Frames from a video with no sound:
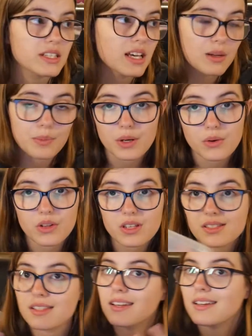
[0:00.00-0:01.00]
to get up and go to
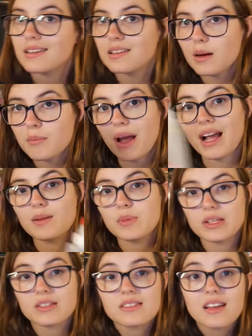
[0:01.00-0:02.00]
the sink and come back
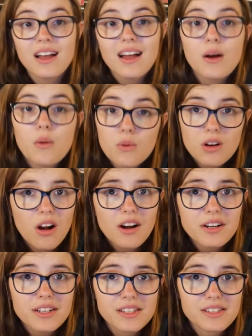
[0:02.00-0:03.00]
because we're
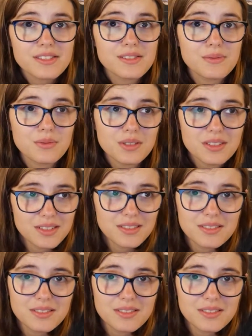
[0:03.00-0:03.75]
artists we're